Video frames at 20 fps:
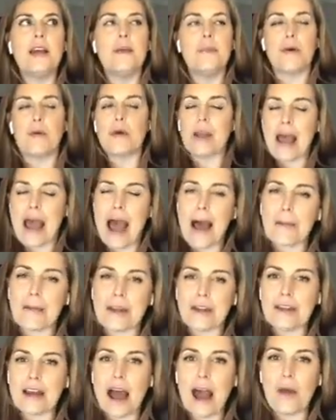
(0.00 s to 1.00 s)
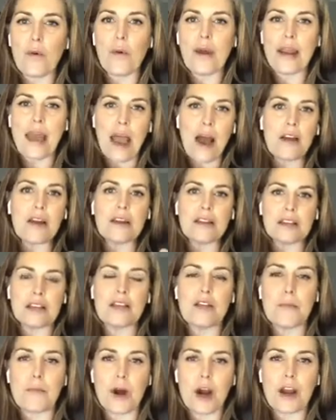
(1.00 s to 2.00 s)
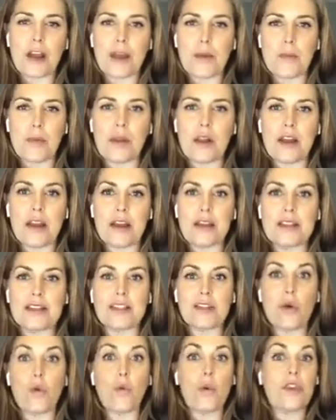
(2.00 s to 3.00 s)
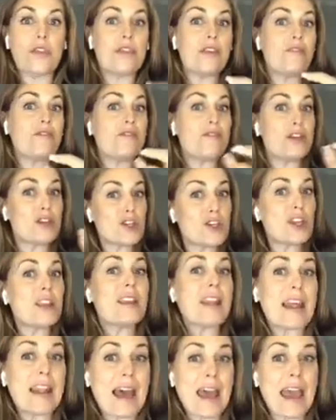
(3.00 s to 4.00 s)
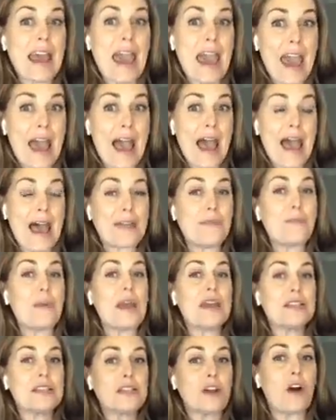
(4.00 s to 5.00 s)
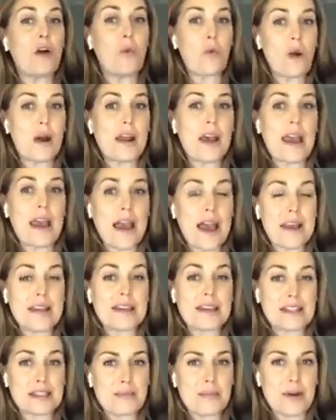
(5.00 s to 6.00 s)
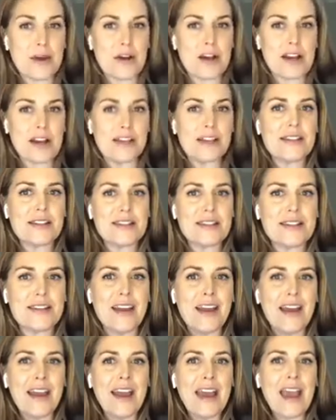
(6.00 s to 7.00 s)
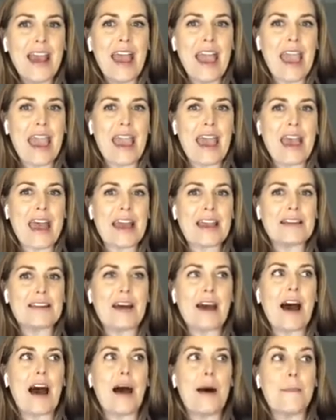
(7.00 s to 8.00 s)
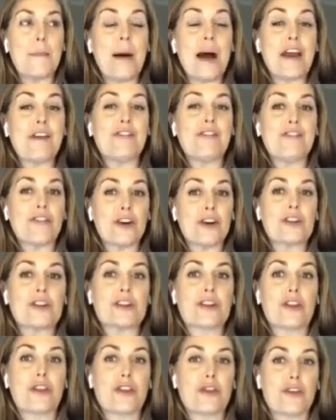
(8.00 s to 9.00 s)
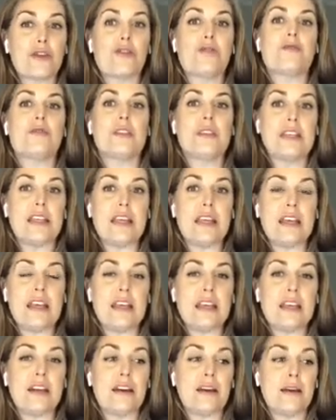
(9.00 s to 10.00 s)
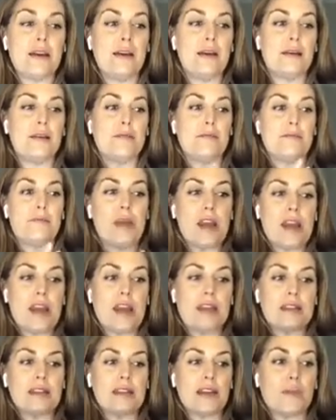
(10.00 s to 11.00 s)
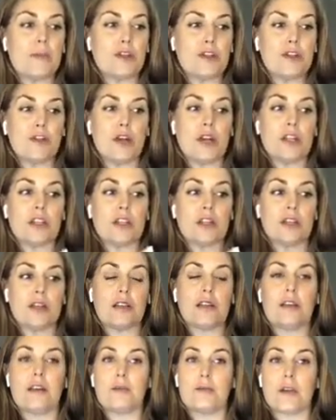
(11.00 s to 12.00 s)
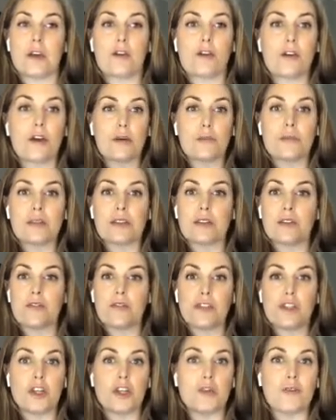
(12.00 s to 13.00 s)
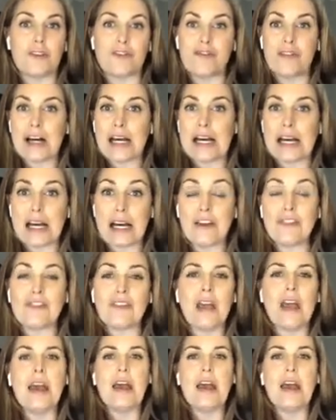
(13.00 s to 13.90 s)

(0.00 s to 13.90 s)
But what happened? I went out into the marketplace with the vision that I had based on what I had experienced. And my first 13 meetings, demonstrations, I did them in groups of 2 to 5.